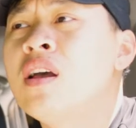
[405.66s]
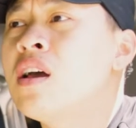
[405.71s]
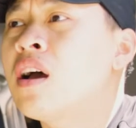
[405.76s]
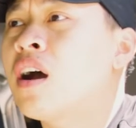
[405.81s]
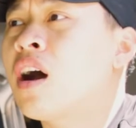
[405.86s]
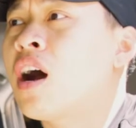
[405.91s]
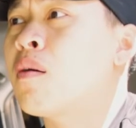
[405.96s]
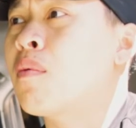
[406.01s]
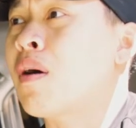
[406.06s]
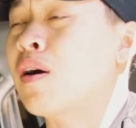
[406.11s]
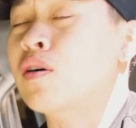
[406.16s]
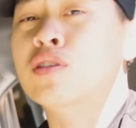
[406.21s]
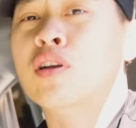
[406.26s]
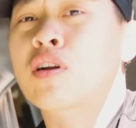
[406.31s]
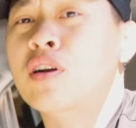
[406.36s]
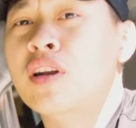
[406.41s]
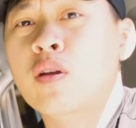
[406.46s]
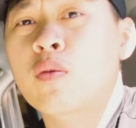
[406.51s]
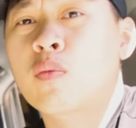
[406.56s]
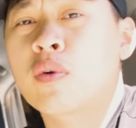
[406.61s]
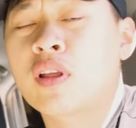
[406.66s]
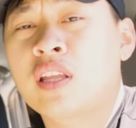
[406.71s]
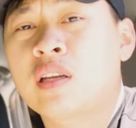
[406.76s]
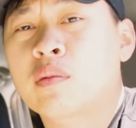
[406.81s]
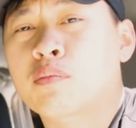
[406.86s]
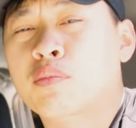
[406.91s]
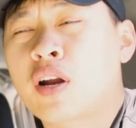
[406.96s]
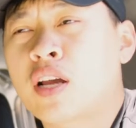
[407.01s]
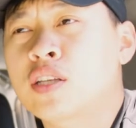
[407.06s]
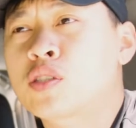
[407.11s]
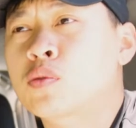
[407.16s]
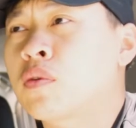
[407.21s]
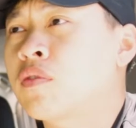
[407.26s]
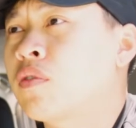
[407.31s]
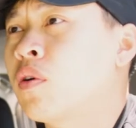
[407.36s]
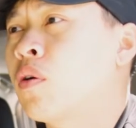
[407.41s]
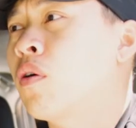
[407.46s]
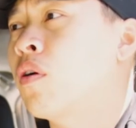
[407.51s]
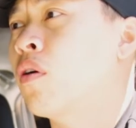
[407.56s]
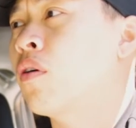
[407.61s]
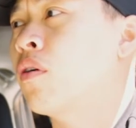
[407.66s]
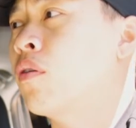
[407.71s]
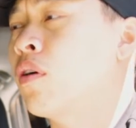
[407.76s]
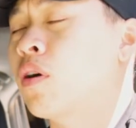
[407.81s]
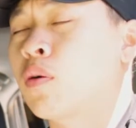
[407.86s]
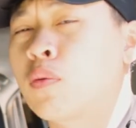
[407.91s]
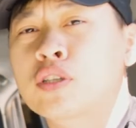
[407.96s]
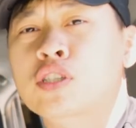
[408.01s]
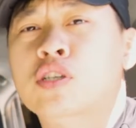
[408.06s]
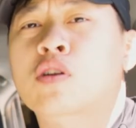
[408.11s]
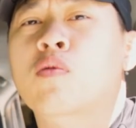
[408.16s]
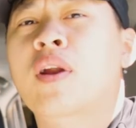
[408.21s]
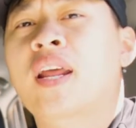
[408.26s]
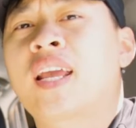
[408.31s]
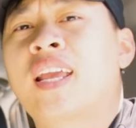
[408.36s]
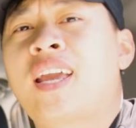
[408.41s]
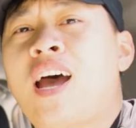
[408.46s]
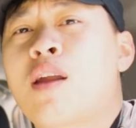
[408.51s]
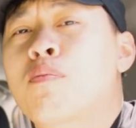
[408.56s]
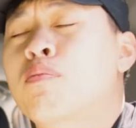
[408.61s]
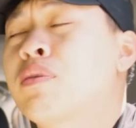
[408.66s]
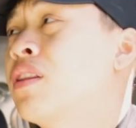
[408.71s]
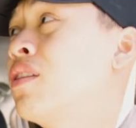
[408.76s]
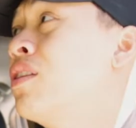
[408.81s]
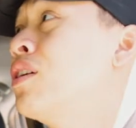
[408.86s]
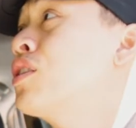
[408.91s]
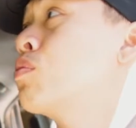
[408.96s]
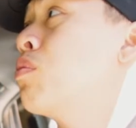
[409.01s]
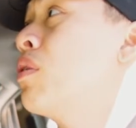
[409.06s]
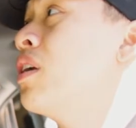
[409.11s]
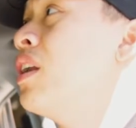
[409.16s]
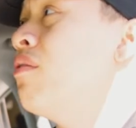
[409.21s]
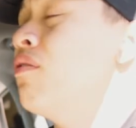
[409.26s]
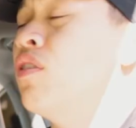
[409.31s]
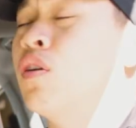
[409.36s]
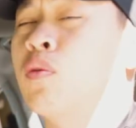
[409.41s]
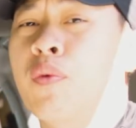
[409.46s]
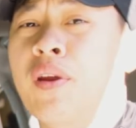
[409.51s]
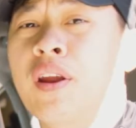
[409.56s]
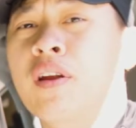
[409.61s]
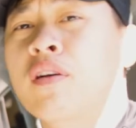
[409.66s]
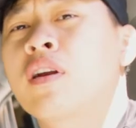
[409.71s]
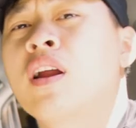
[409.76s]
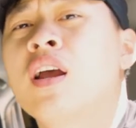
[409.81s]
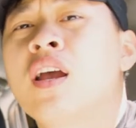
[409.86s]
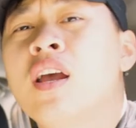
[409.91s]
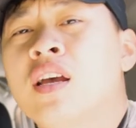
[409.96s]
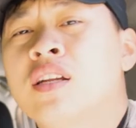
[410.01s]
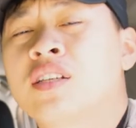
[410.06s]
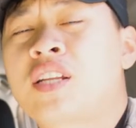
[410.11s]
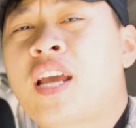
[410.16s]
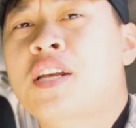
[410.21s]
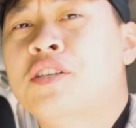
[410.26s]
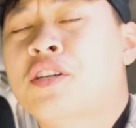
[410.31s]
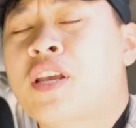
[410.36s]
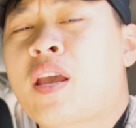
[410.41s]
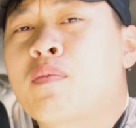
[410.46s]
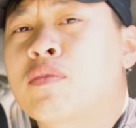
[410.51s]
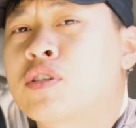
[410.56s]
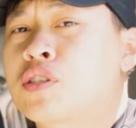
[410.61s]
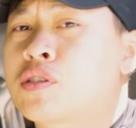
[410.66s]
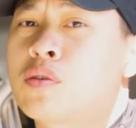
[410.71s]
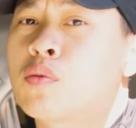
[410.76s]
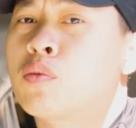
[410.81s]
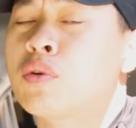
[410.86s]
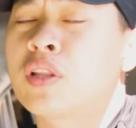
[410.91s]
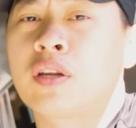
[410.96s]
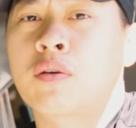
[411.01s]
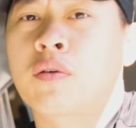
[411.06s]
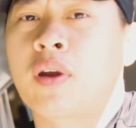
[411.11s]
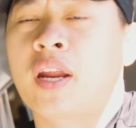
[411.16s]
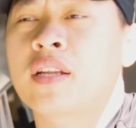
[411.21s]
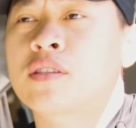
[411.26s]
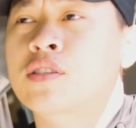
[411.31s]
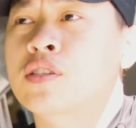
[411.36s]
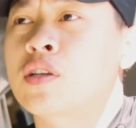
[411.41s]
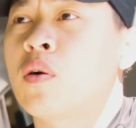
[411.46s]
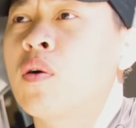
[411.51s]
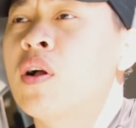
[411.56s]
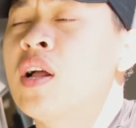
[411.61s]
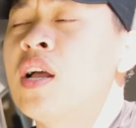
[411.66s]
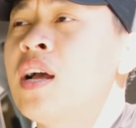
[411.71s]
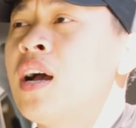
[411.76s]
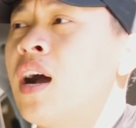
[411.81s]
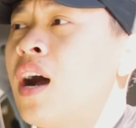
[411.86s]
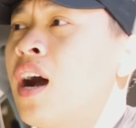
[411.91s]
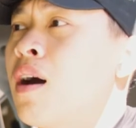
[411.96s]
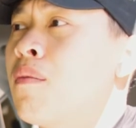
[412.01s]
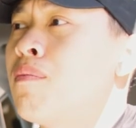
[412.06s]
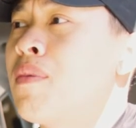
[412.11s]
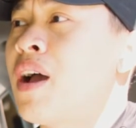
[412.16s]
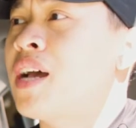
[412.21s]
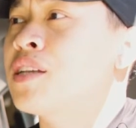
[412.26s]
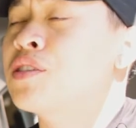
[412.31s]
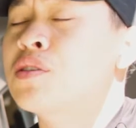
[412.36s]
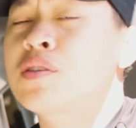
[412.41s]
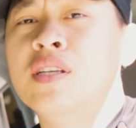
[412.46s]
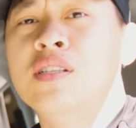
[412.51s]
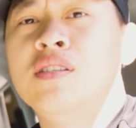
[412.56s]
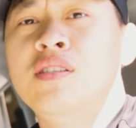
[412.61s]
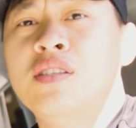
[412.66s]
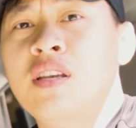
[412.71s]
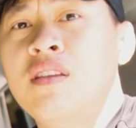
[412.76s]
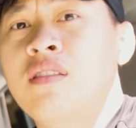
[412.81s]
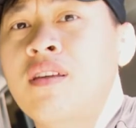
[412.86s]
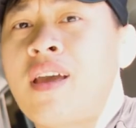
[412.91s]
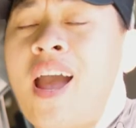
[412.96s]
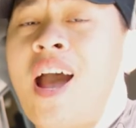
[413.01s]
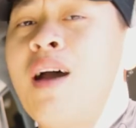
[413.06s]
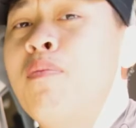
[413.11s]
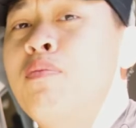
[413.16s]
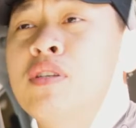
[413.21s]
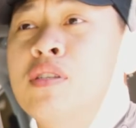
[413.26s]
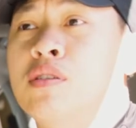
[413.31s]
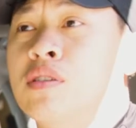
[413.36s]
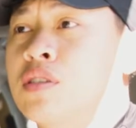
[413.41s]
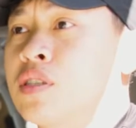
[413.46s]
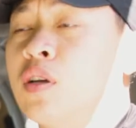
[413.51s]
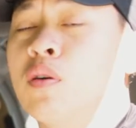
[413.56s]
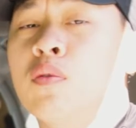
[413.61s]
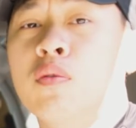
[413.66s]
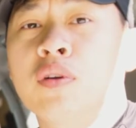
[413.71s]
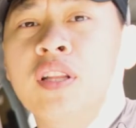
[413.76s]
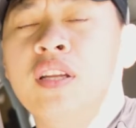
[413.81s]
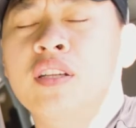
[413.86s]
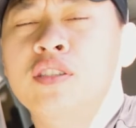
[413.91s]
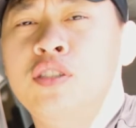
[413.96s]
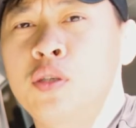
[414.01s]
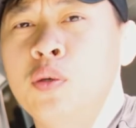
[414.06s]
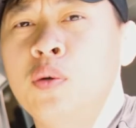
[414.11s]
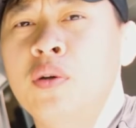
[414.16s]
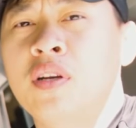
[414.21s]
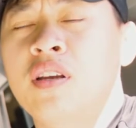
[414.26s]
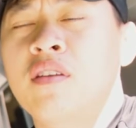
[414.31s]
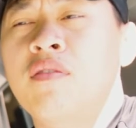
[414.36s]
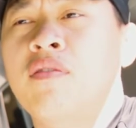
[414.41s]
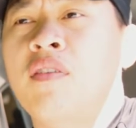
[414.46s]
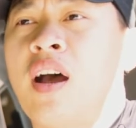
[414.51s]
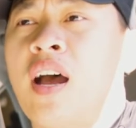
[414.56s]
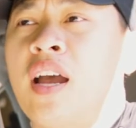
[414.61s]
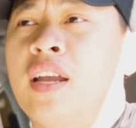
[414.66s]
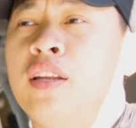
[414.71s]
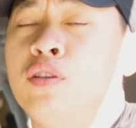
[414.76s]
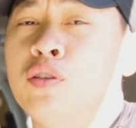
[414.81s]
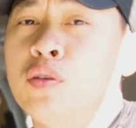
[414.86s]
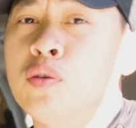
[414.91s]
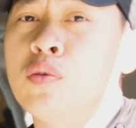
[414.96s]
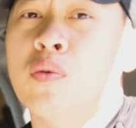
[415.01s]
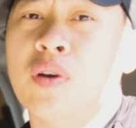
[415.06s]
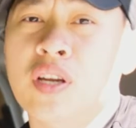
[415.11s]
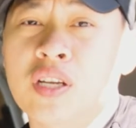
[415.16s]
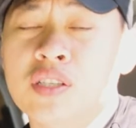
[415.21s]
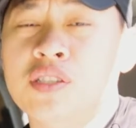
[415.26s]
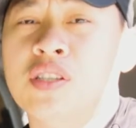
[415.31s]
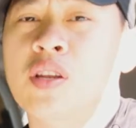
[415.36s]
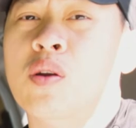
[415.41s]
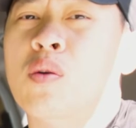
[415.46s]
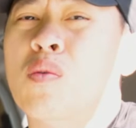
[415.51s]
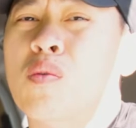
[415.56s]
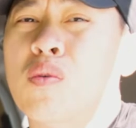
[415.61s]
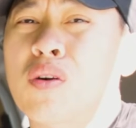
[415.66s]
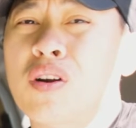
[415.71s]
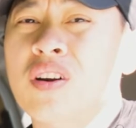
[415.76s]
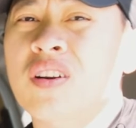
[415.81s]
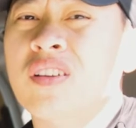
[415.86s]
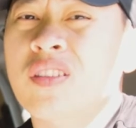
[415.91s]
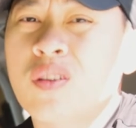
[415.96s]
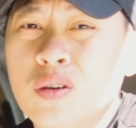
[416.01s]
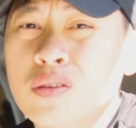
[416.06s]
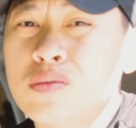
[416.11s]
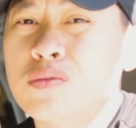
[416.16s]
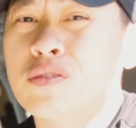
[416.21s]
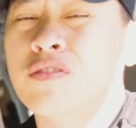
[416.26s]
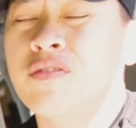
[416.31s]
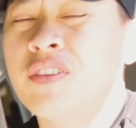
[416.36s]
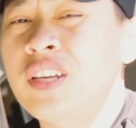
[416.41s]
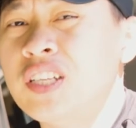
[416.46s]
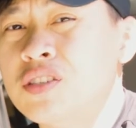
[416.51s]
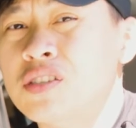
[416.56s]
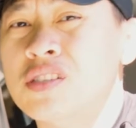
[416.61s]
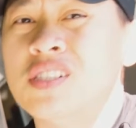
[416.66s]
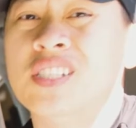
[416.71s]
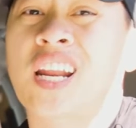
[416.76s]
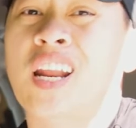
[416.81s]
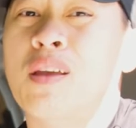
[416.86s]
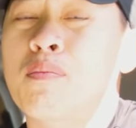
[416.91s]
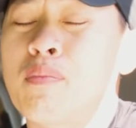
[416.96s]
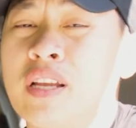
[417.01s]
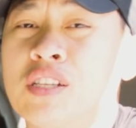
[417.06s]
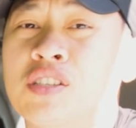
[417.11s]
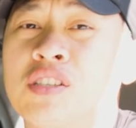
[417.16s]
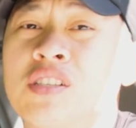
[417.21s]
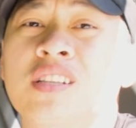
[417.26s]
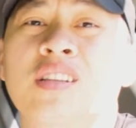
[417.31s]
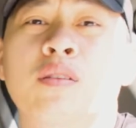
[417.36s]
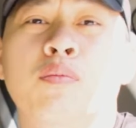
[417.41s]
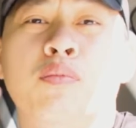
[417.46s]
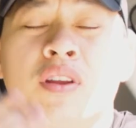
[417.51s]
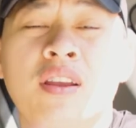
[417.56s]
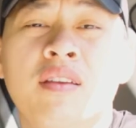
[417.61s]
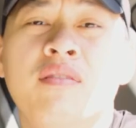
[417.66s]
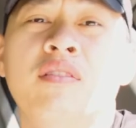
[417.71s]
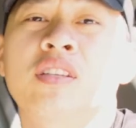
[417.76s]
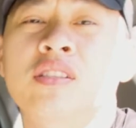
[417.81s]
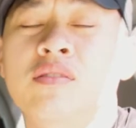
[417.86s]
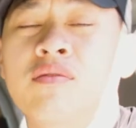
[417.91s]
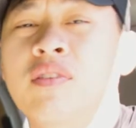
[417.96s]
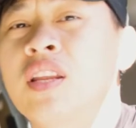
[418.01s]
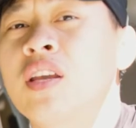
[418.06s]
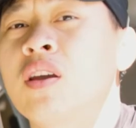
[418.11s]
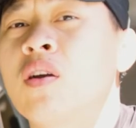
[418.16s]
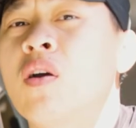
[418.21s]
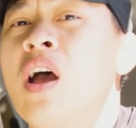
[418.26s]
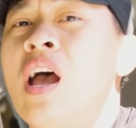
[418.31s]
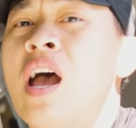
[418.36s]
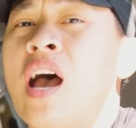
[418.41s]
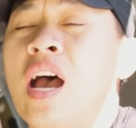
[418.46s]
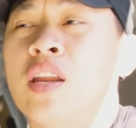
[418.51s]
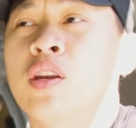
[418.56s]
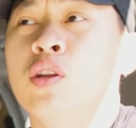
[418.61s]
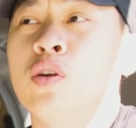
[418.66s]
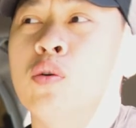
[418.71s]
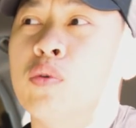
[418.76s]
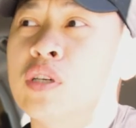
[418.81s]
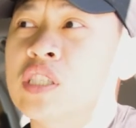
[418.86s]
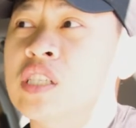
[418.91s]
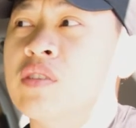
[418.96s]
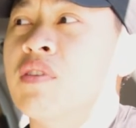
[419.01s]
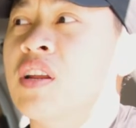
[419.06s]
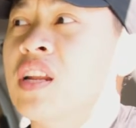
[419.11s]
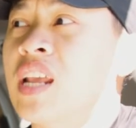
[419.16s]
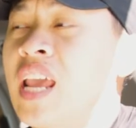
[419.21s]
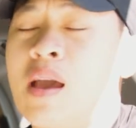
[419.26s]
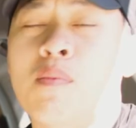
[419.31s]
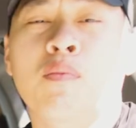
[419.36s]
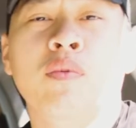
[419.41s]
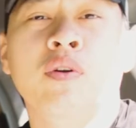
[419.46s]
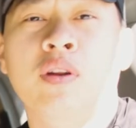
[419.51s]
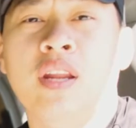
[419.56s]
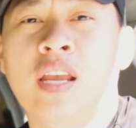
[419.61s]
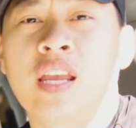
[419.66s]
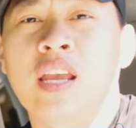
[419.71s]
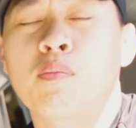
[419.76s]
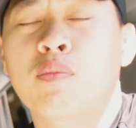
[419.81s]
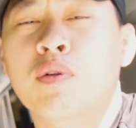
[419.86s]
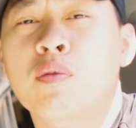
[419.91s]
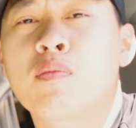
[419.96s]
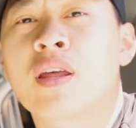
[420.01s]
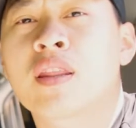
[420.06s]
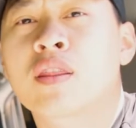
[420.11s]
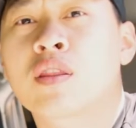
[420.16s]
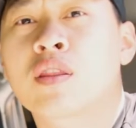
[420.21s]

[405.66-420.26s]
I was already really impressed with the original one I got, but this one, even the rear dash cam, is really great. So as you can see, the app is still really intuitive. I do wish there were those features that I mentioned in the previous video. I do wish FITCAM would implement